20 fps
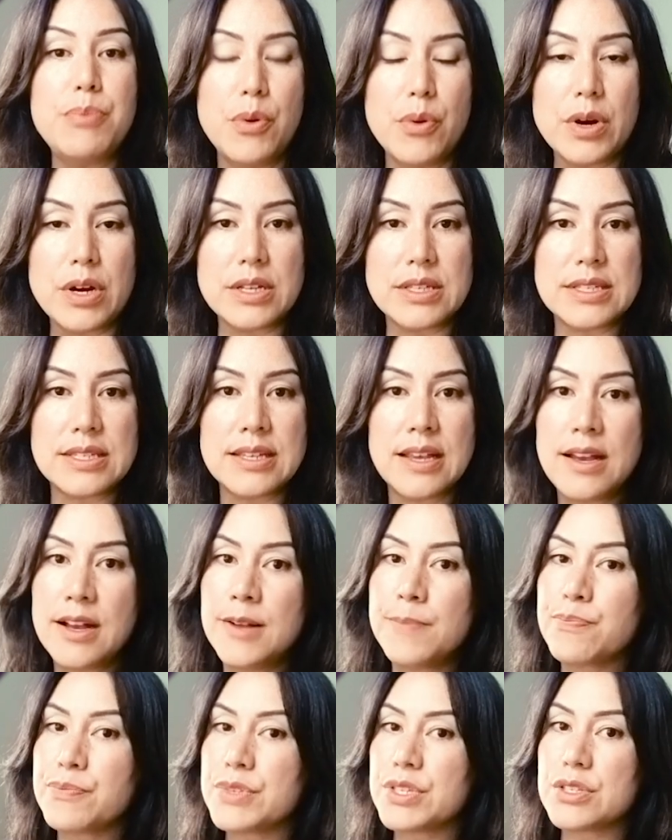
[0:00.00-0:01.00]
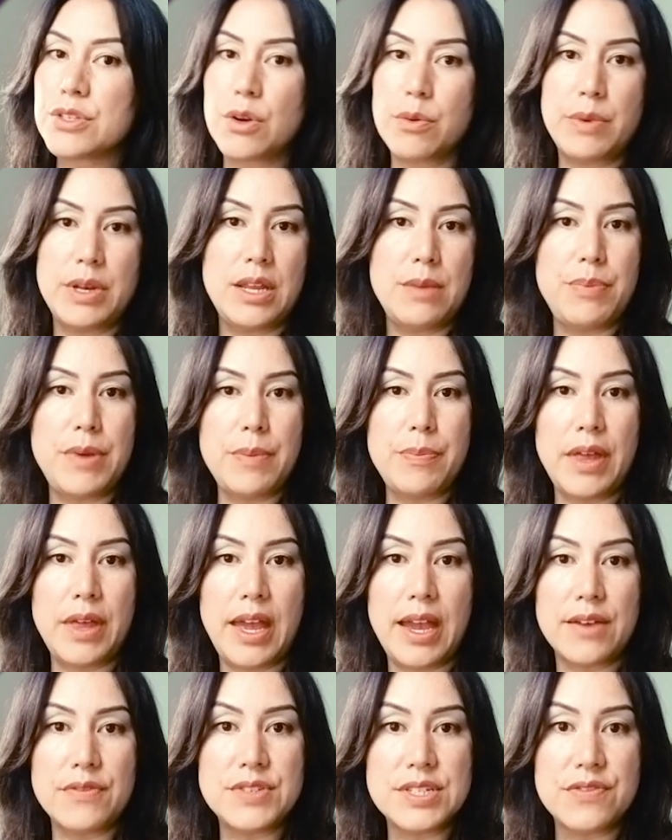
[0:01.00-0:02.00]
ports. So many people
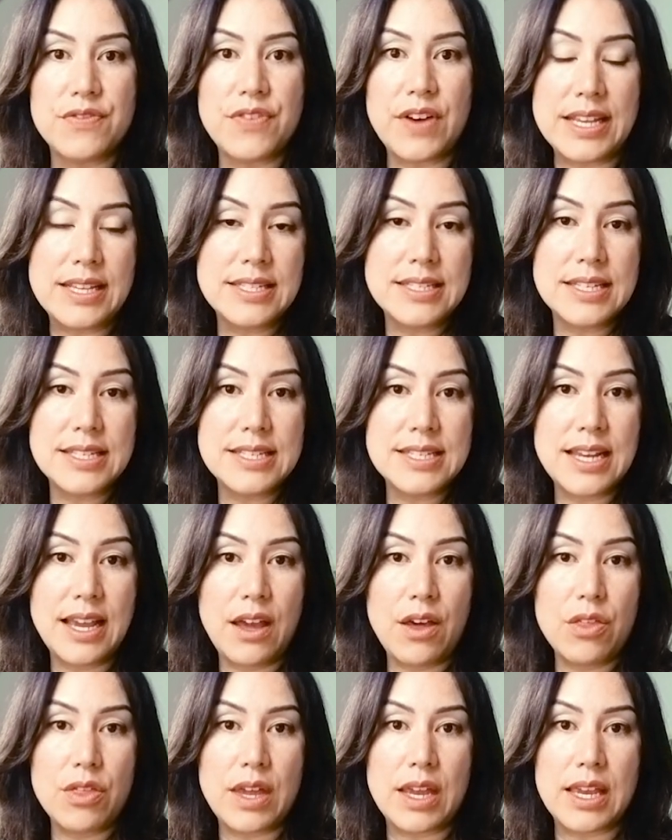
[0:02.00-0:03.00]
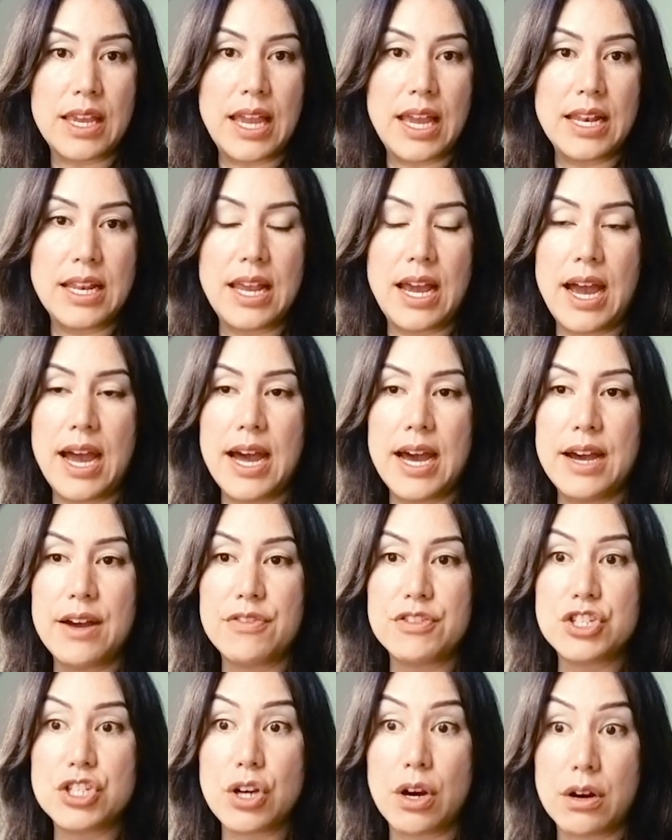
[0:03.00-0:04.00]
have devices now that get
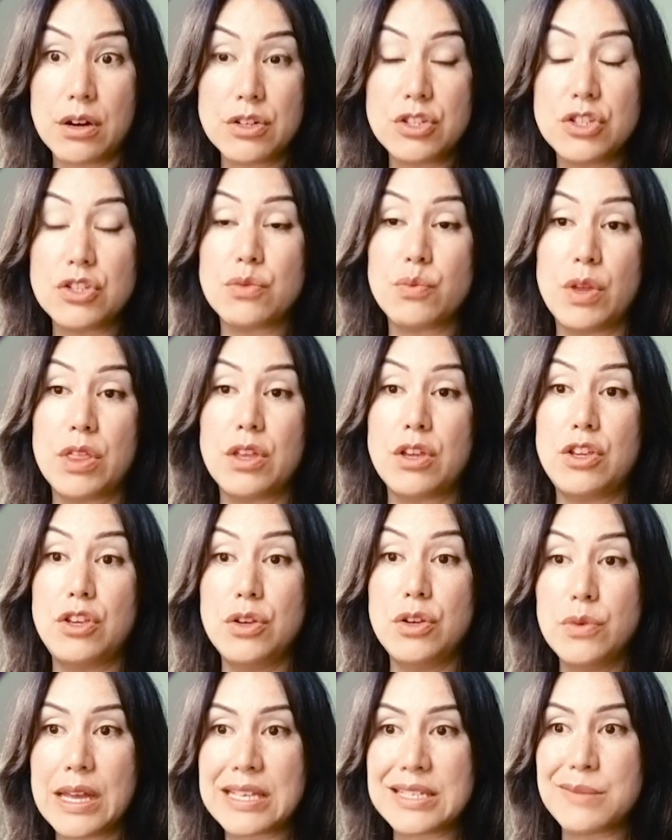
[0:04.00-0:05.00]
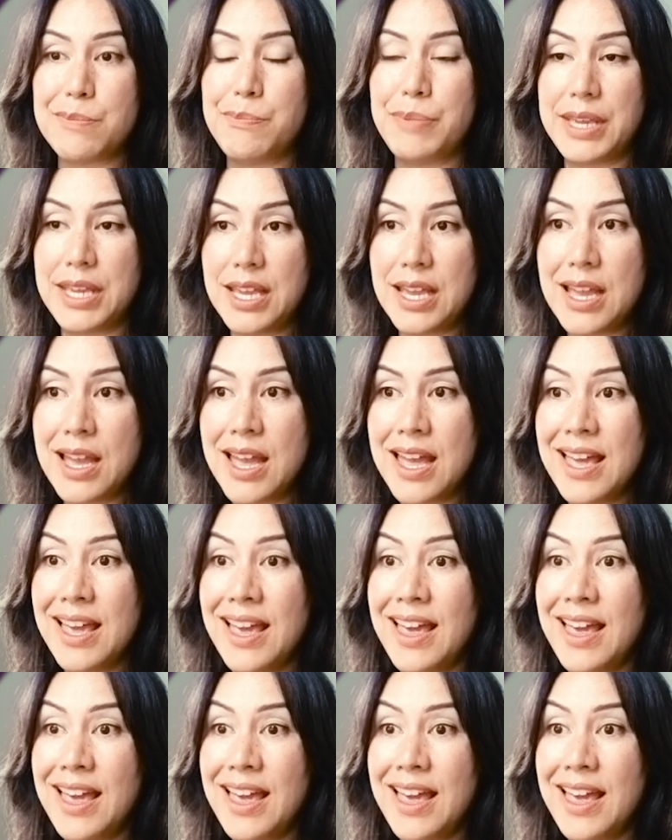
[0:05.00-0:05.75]
charged with a USB.